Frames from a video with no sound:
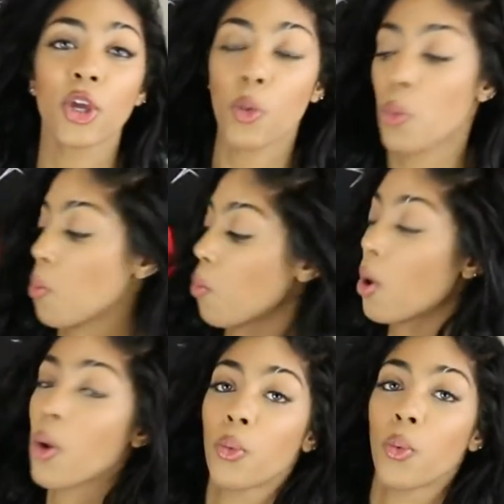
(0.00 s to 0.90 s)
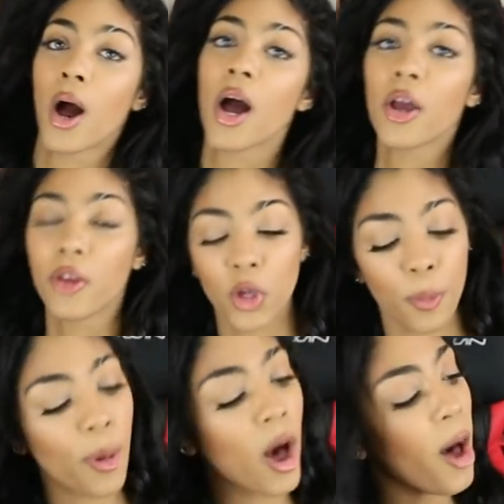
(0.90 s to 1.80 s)
you, whoa,
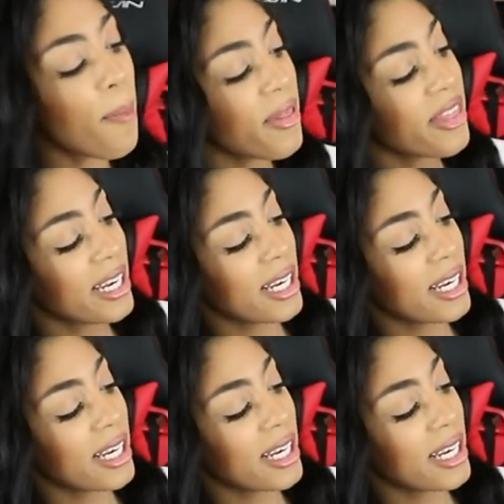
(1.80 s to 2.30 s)
you pop the